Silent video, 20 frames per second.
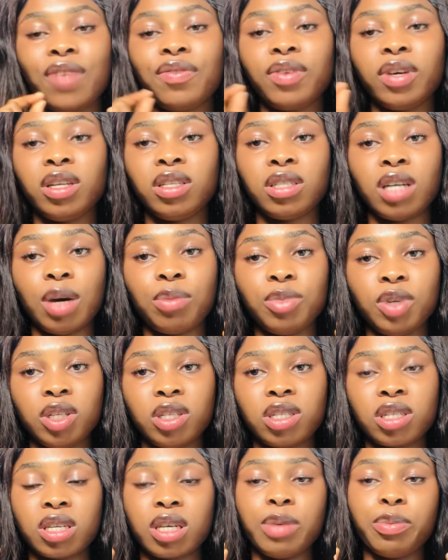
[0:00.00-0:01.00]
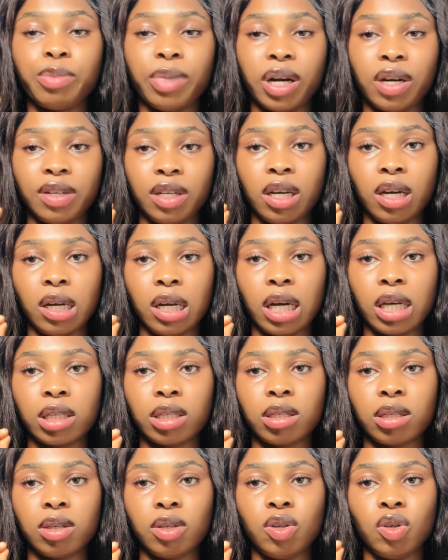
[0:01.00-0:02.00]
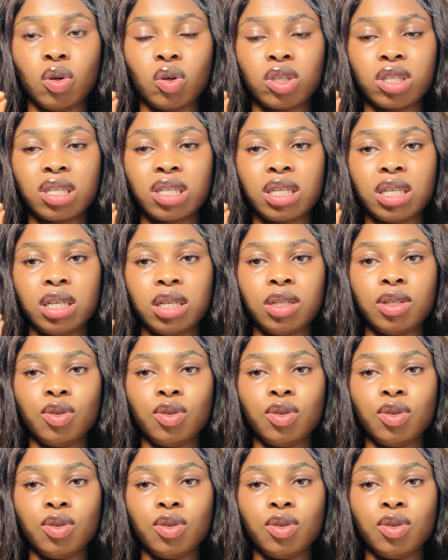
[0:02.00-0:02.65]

a damaged skin barrier, like your skin,